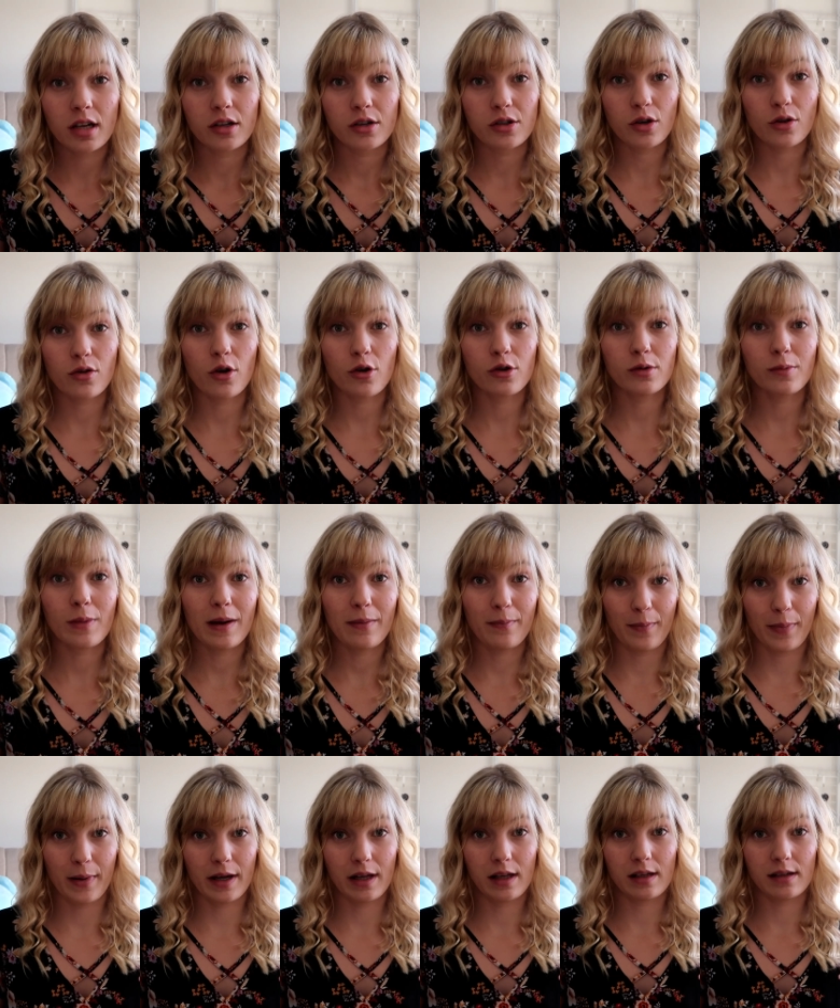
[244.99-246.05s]
So those are my
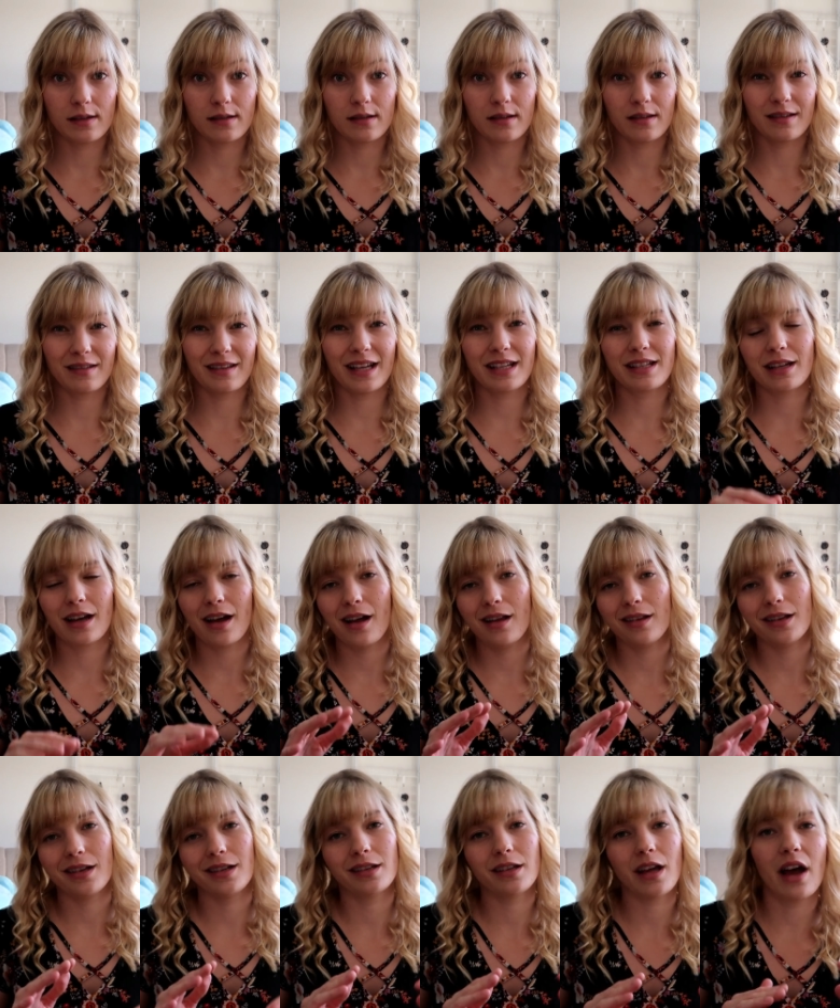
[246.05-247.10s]
bills. It's kind
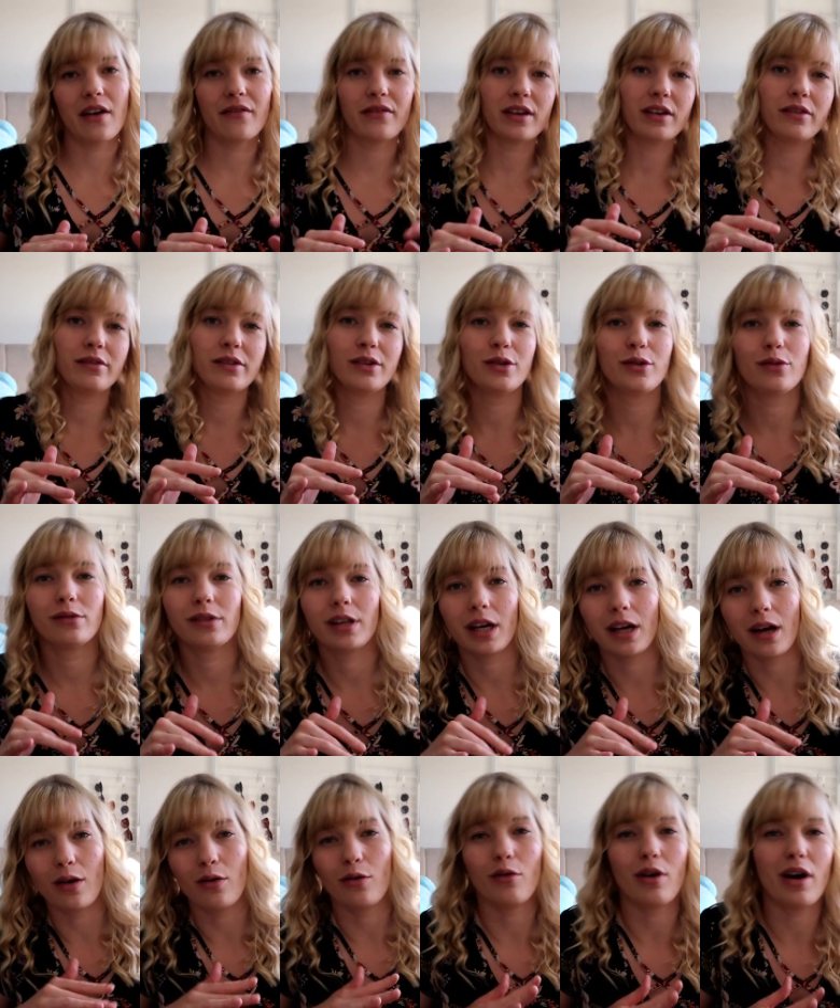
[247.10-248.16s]
of like I've given you
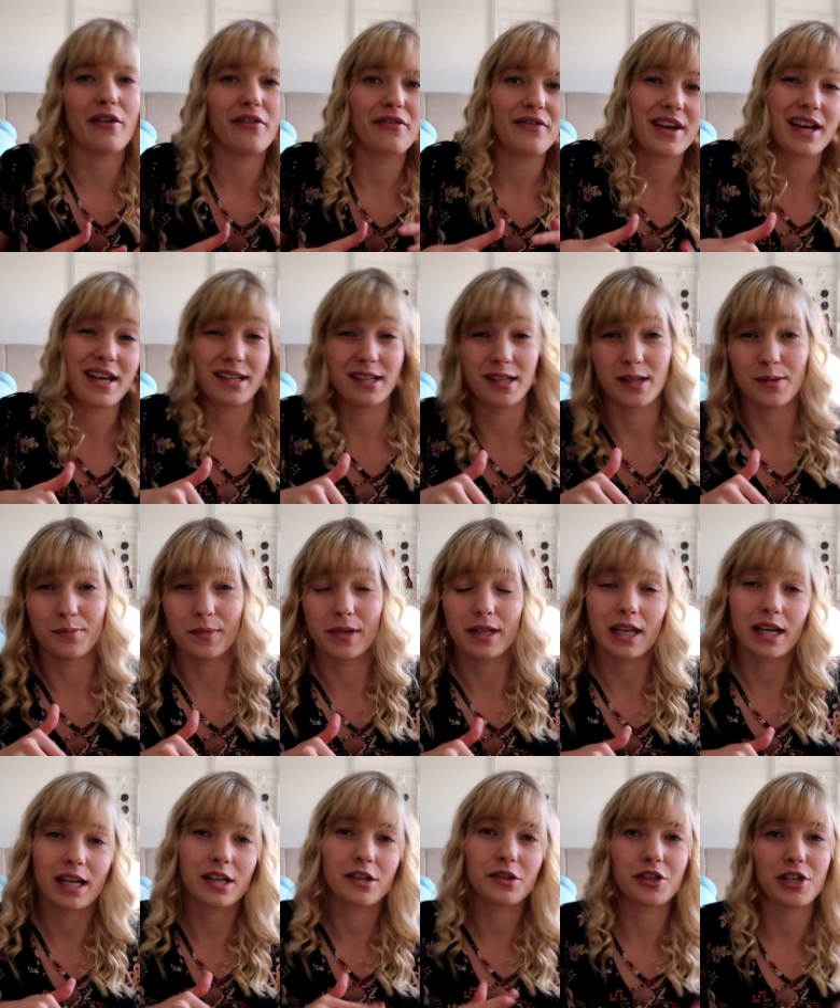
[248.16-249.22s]
like a rough estimate.
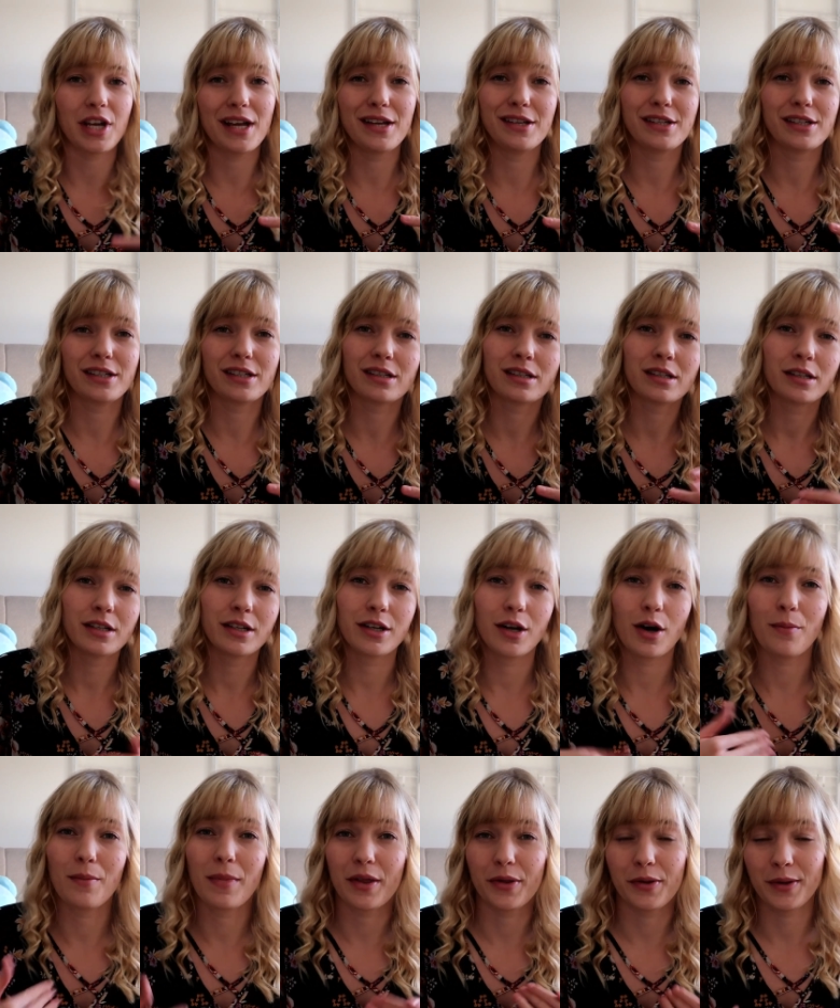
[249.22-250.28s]
Like it changes, you
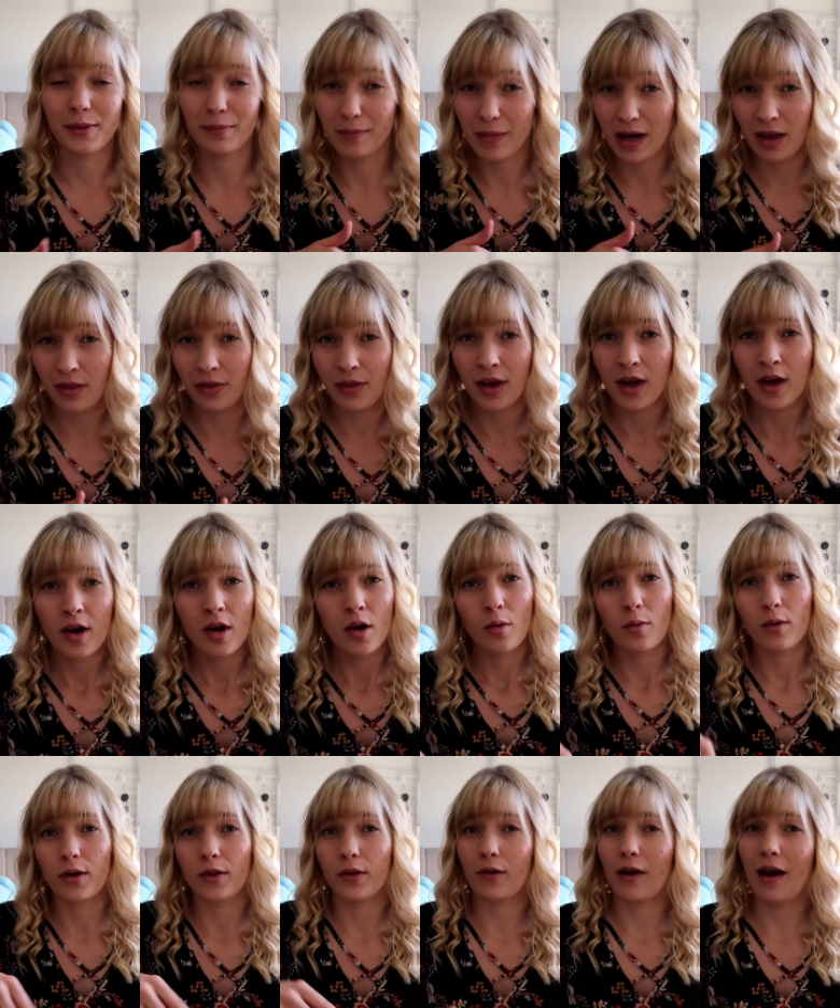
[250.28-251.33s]
know, month to month,
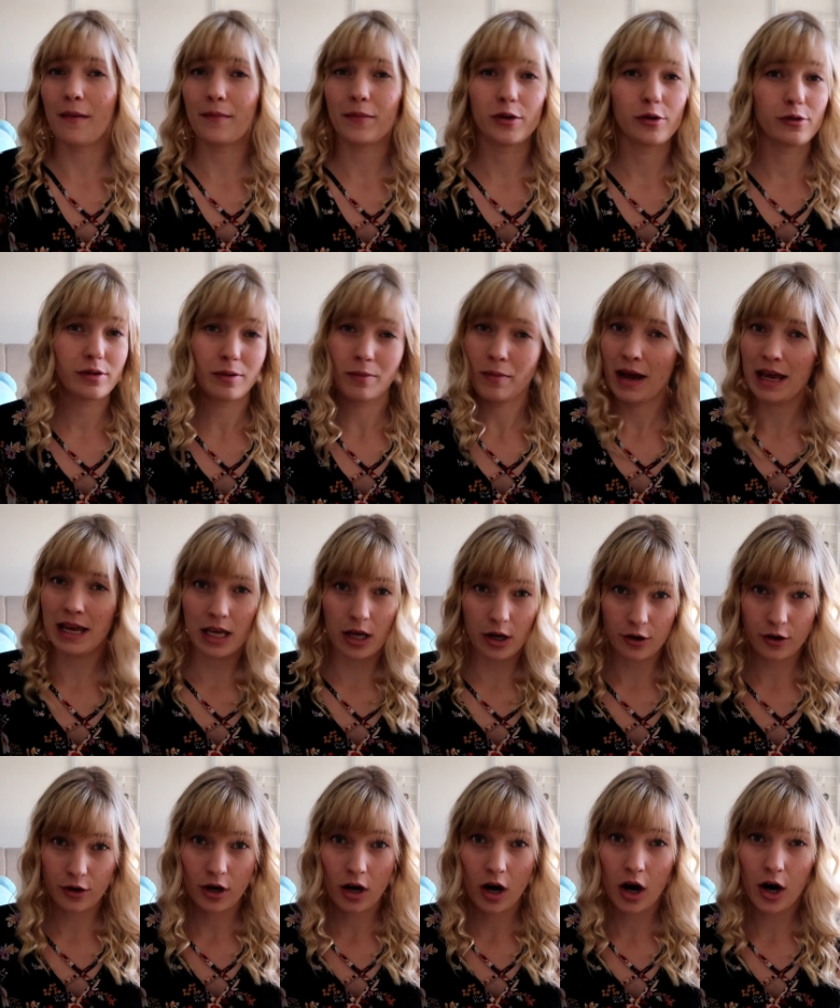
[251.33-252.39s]
whether I'm using my
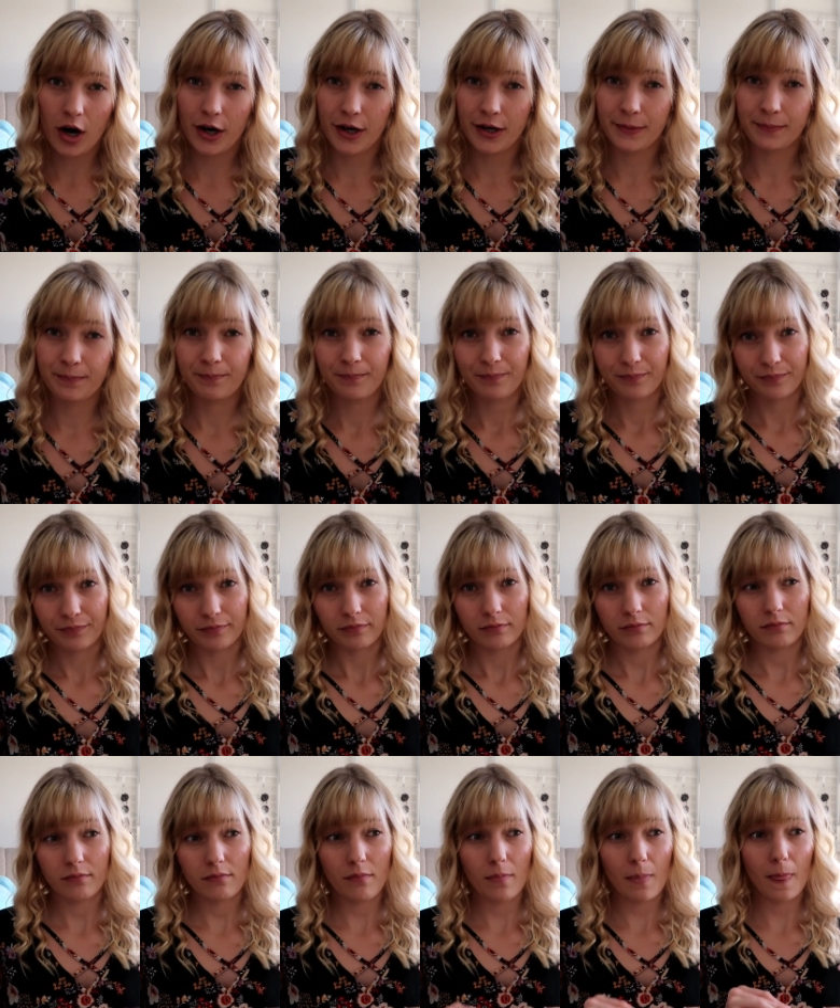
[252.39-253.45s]
aircon
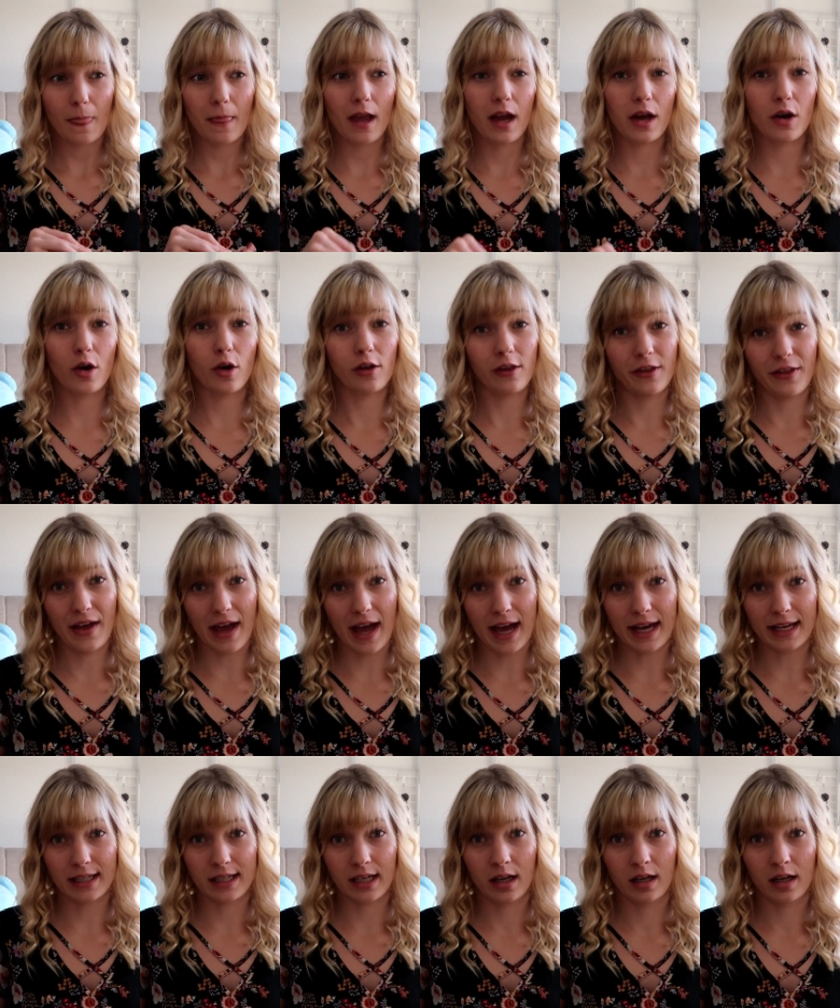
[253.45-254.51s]
and all
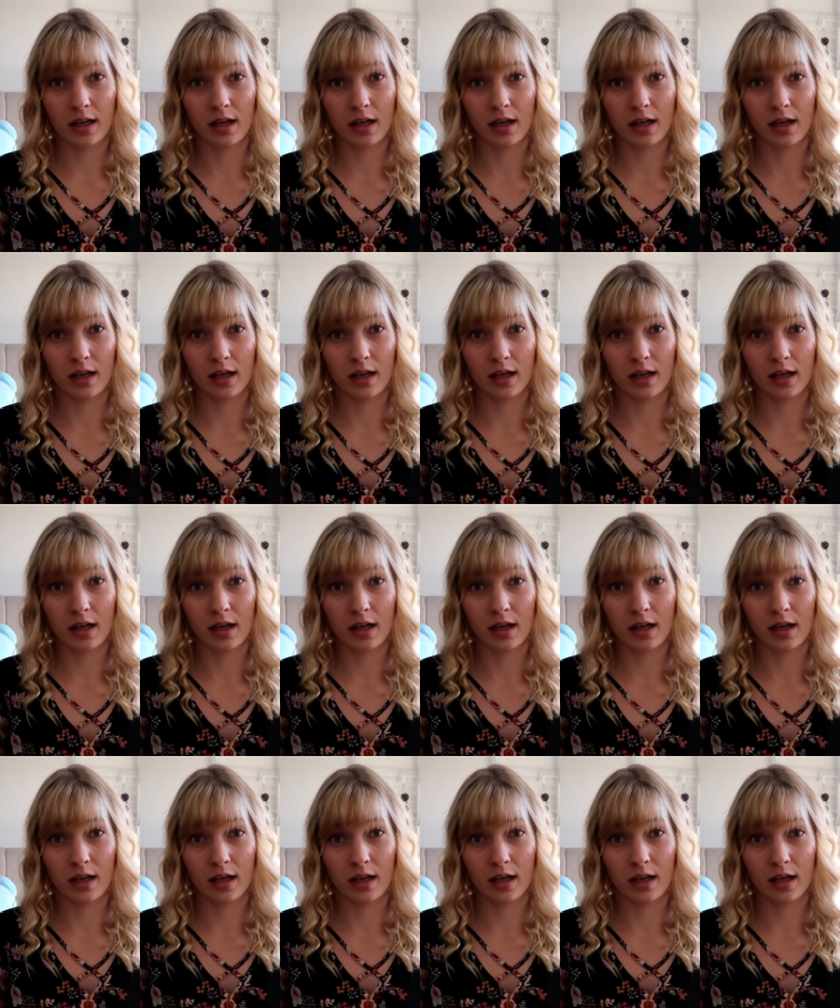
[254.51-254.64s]
that.